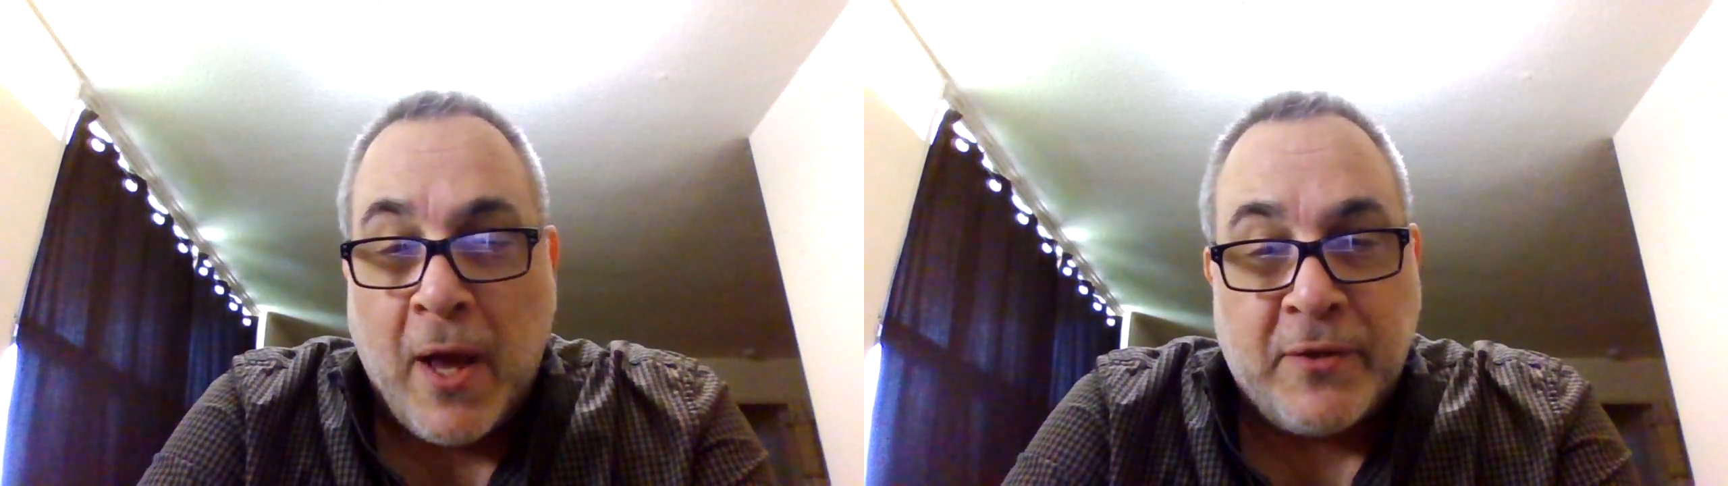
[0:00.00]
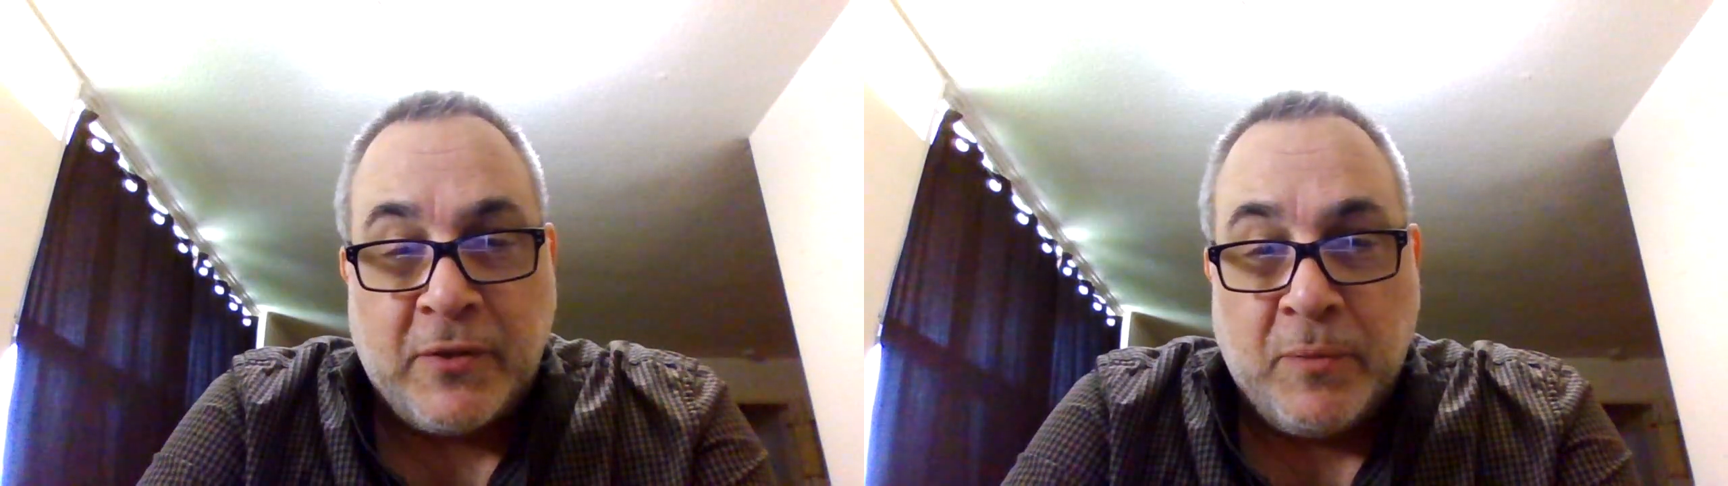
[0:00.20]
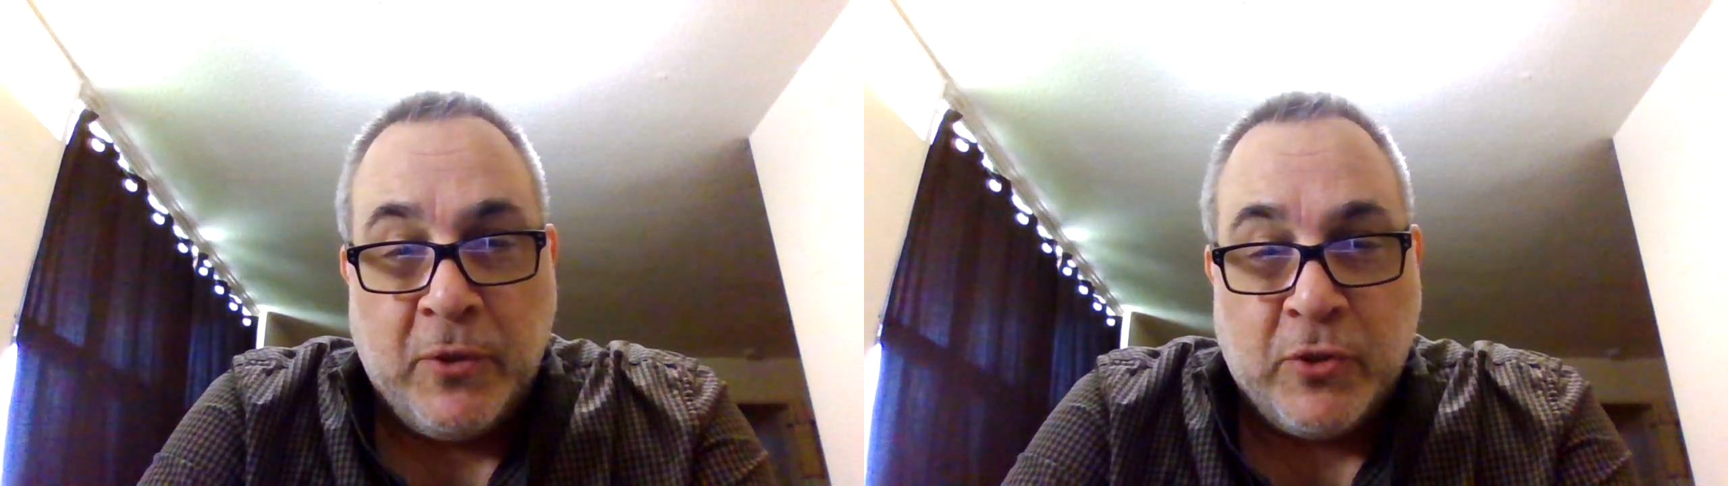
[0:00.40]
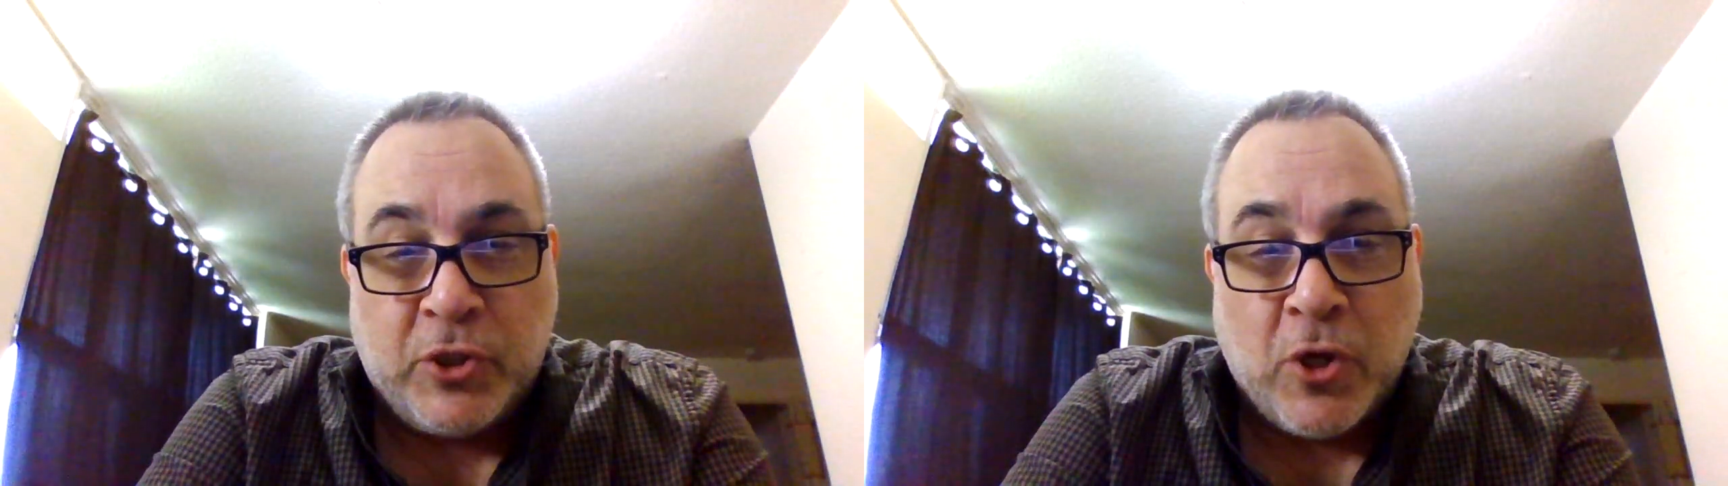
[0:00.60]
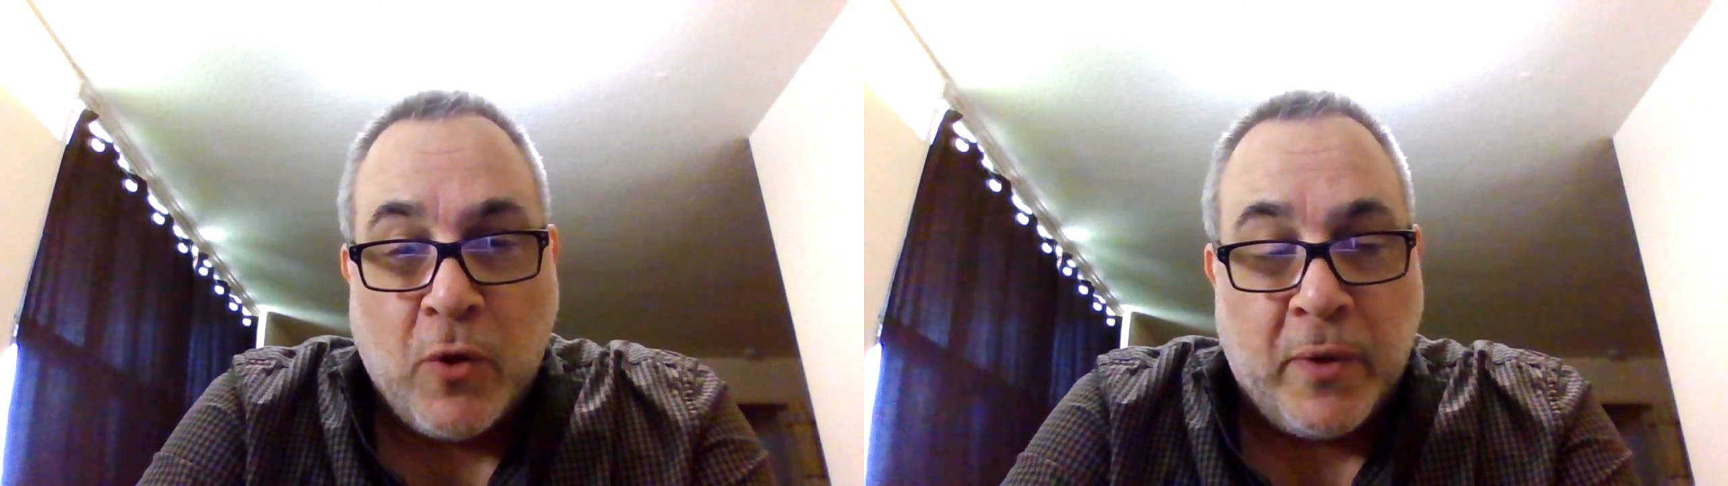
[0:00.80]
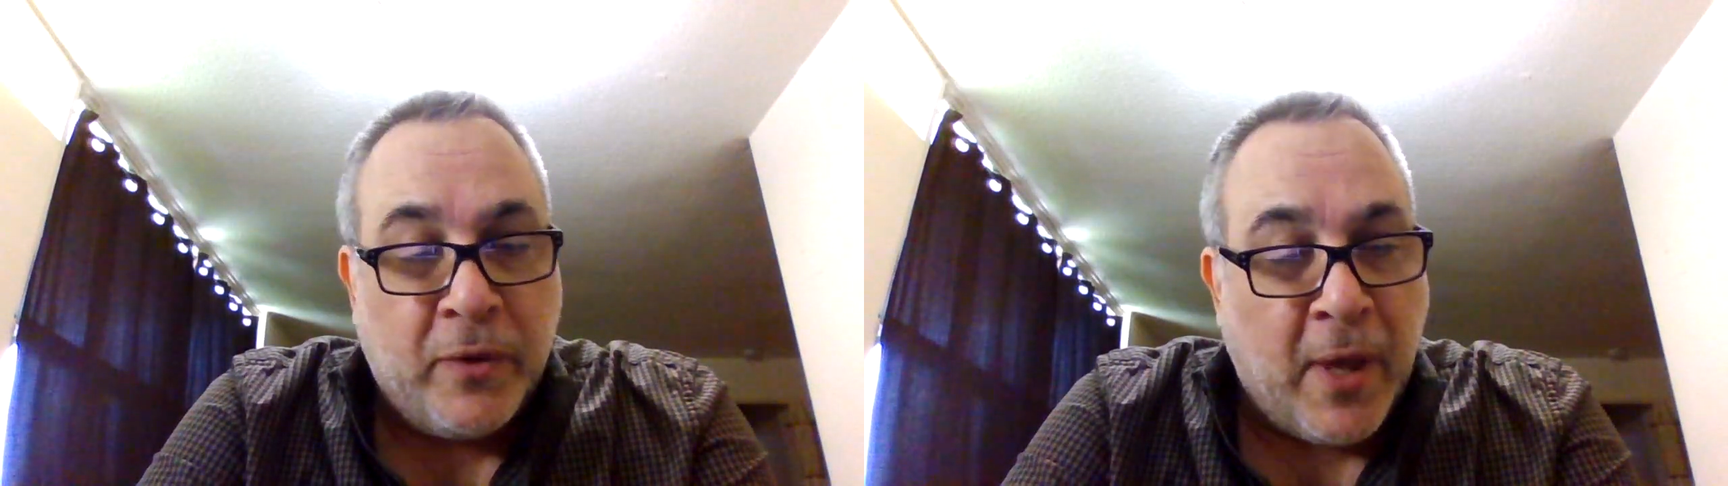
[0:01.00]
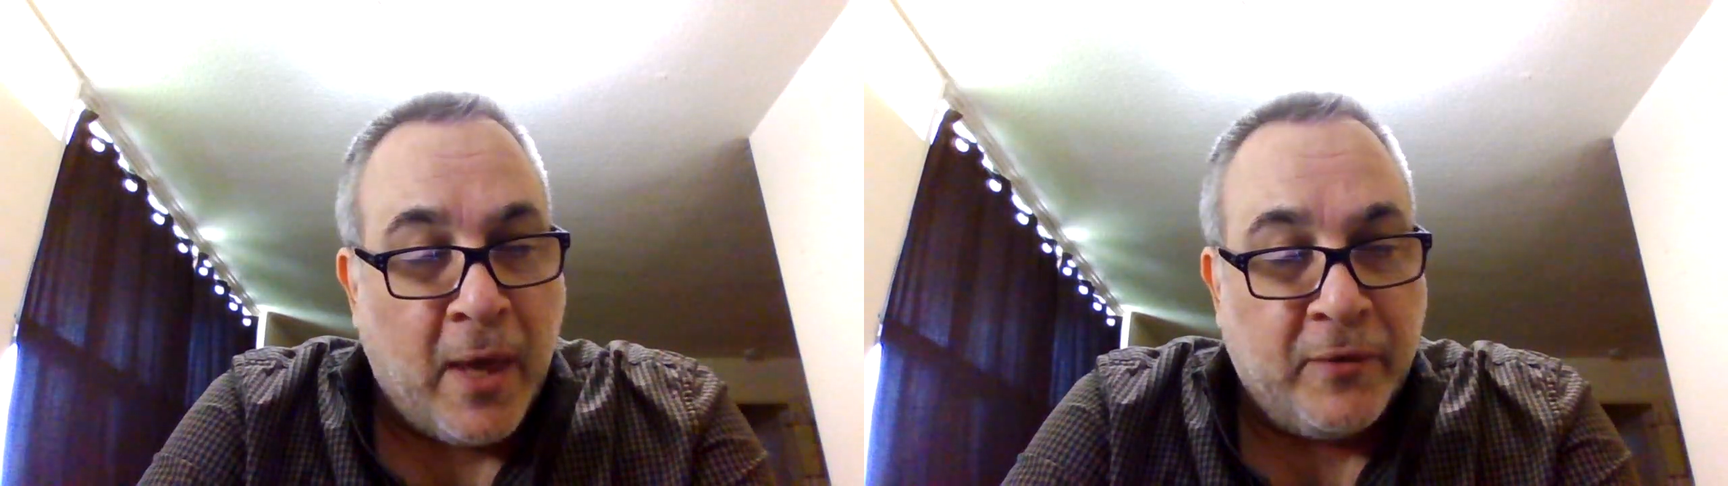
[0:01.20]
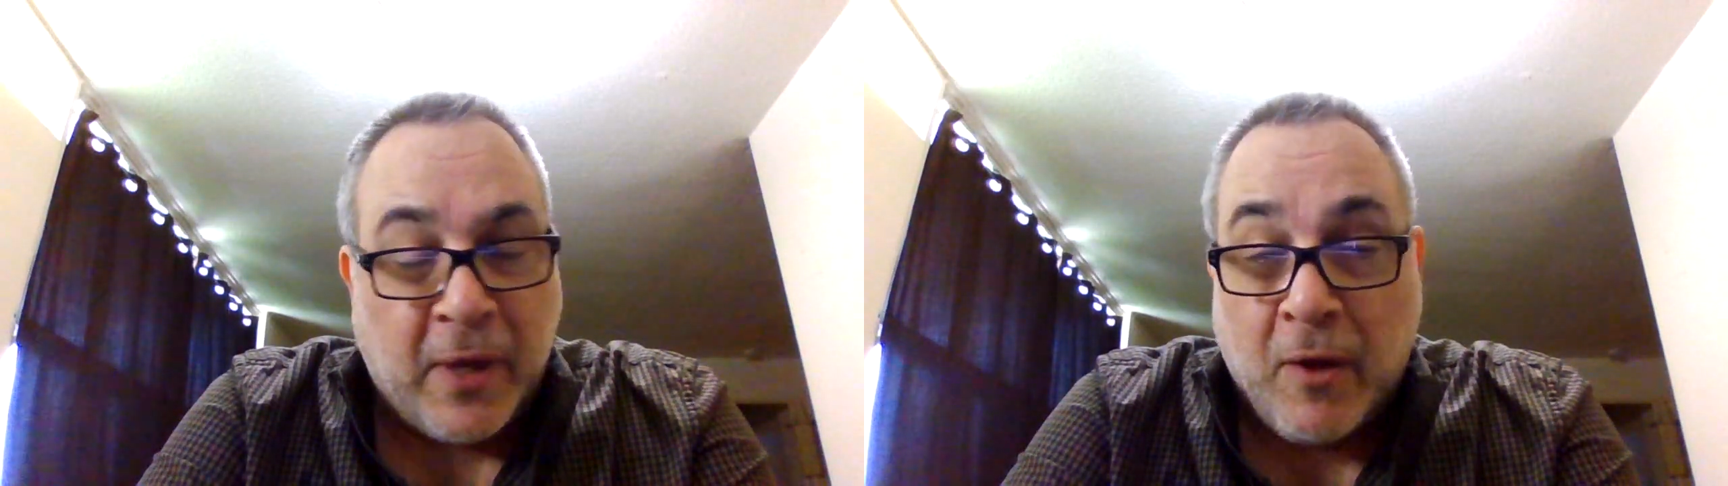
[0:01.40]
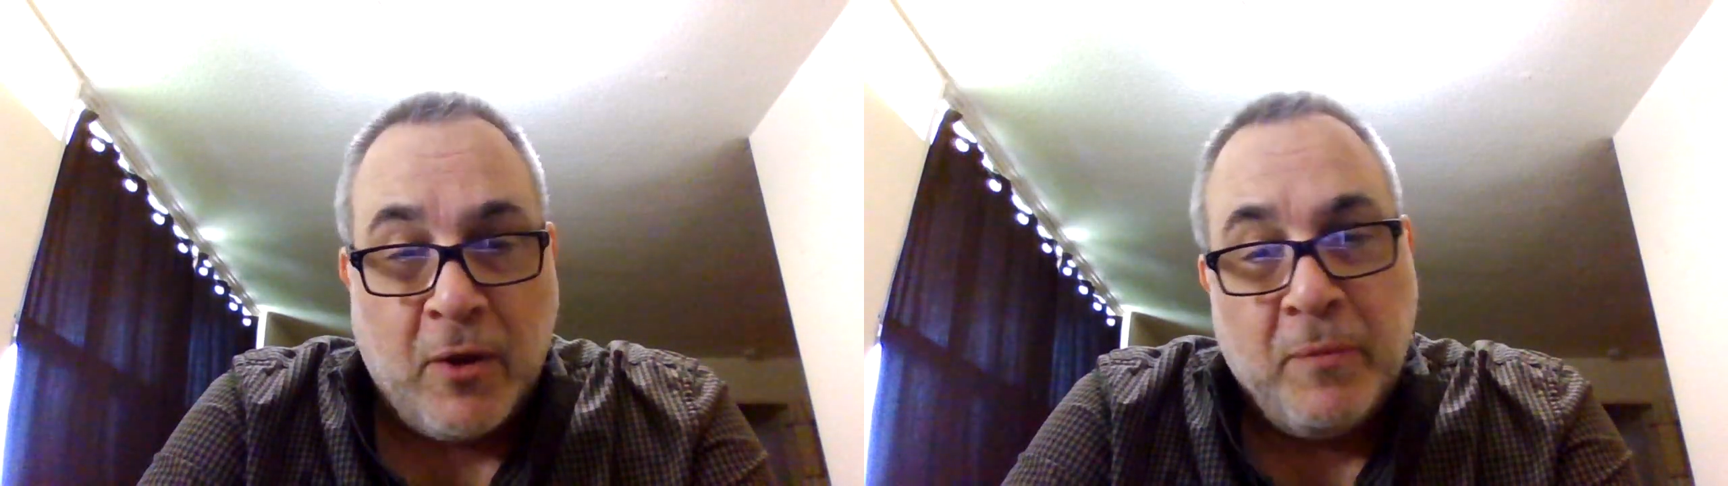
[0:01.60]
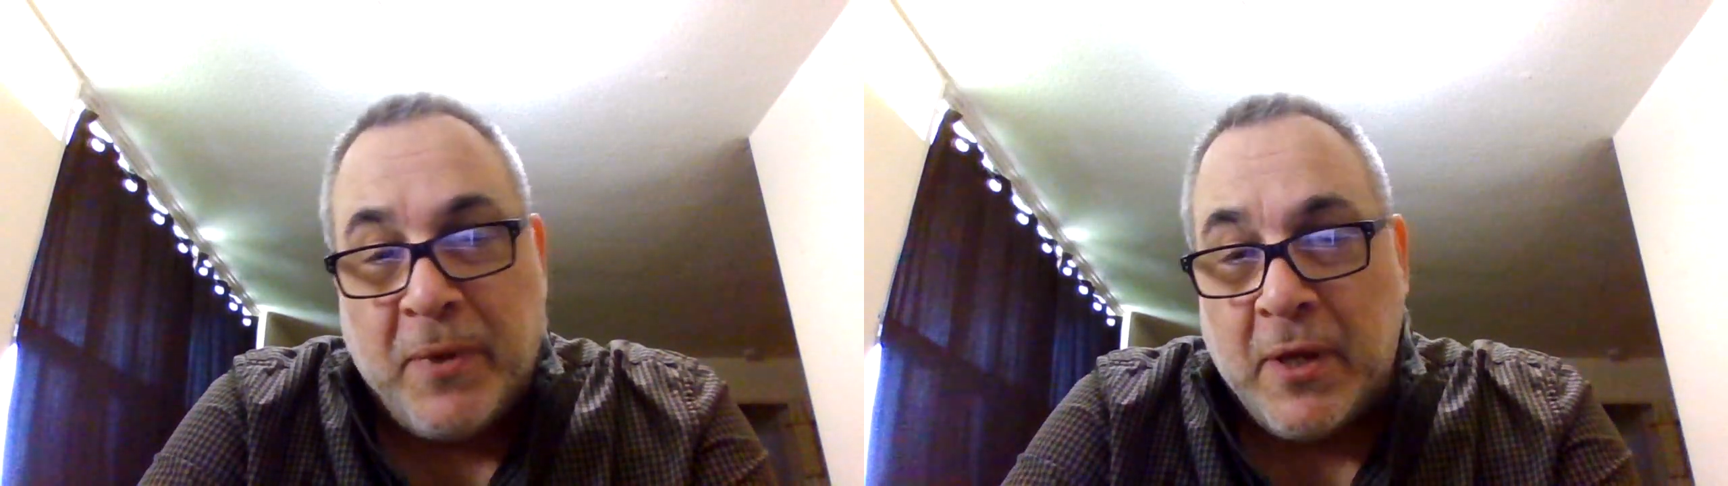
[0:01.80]
awesome new show, and as like it
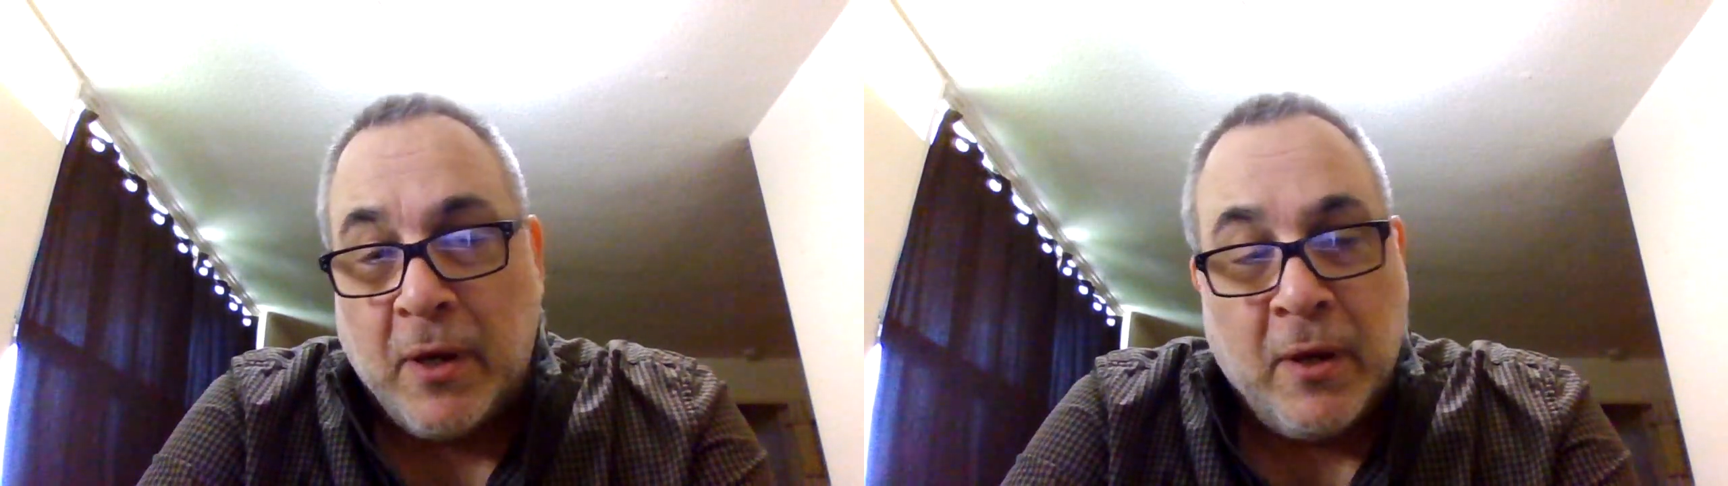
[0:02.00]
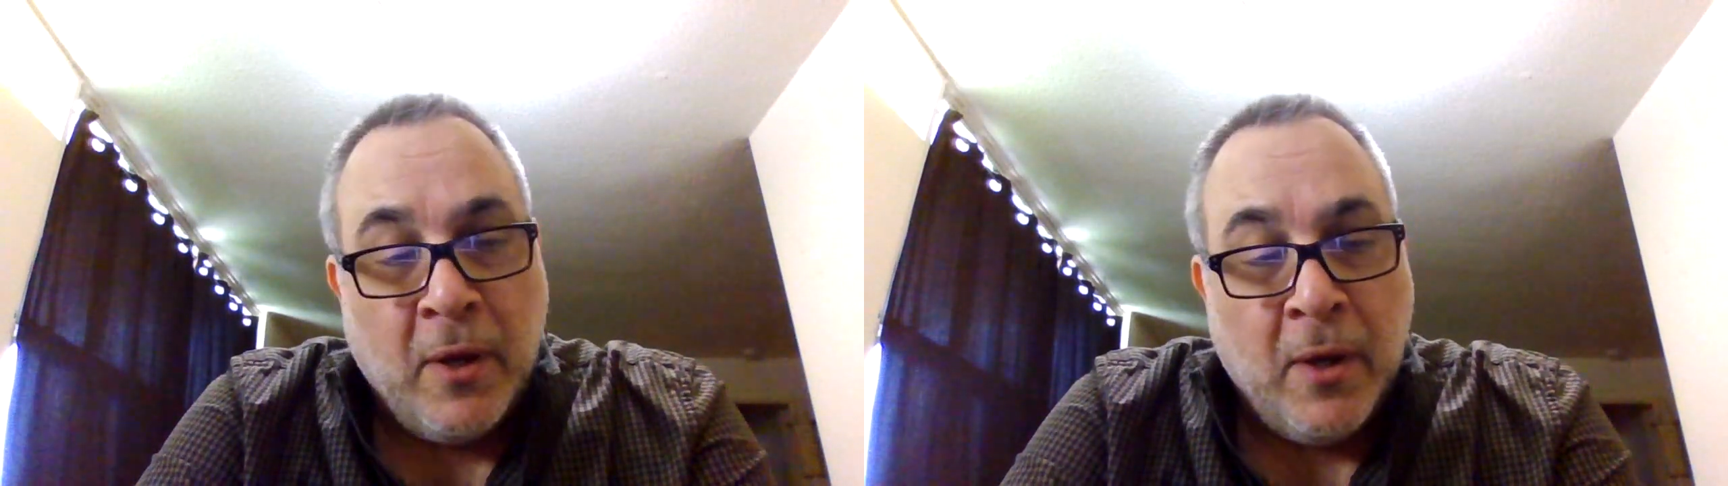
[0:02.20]
could be a